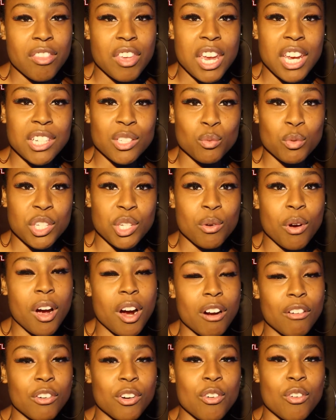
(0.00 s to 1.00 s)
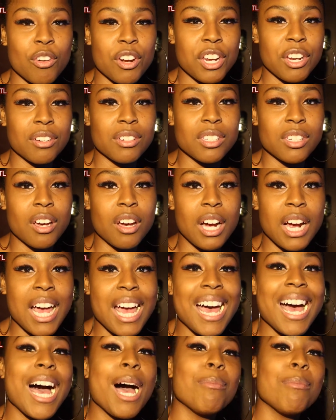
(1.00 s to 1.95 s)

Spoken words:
things when you are recording your song,